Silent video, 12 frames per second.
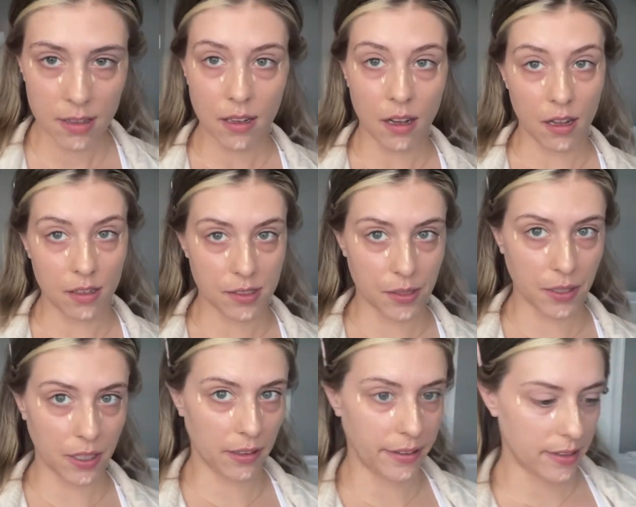Also
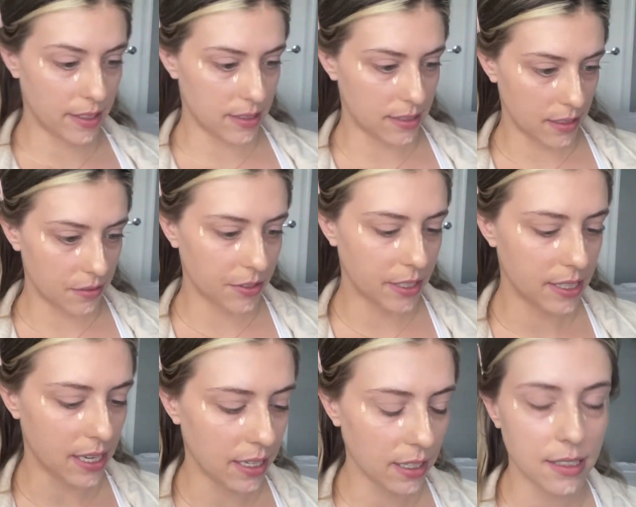gonna let this sit for a
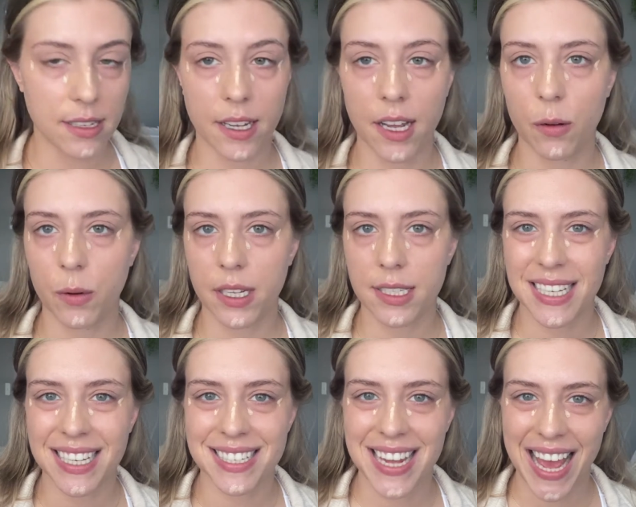second because I kind of want it to
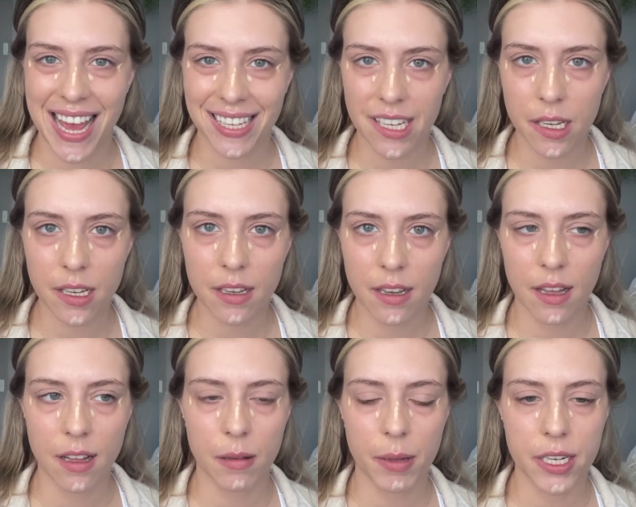get tacky.
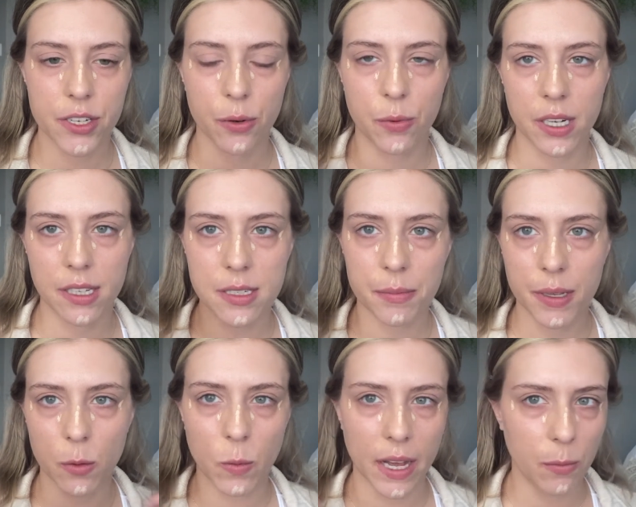I don't want it to be
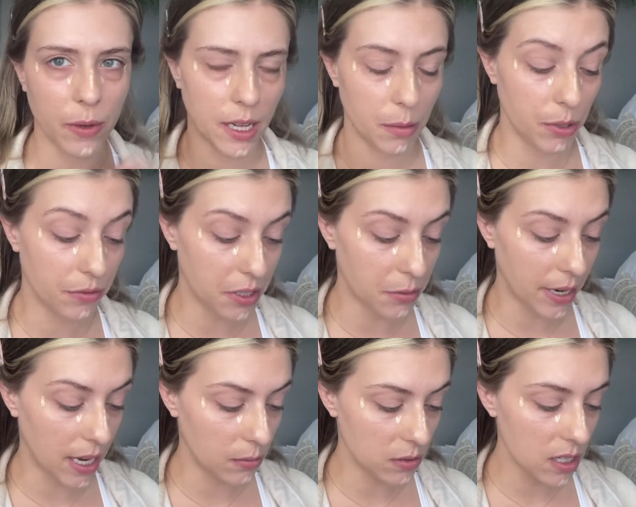wet when I move it
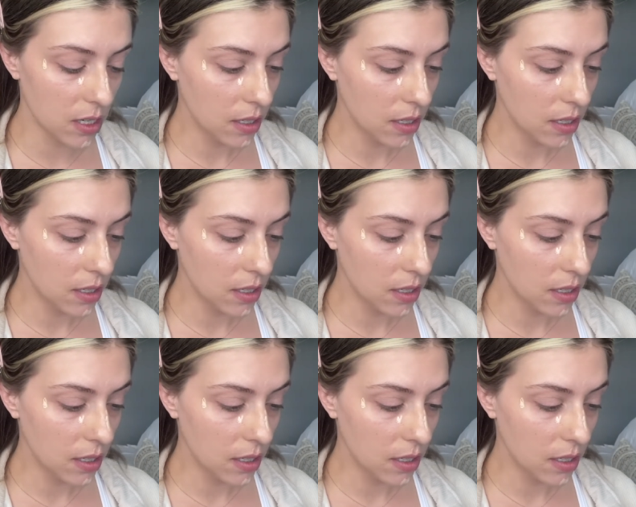around.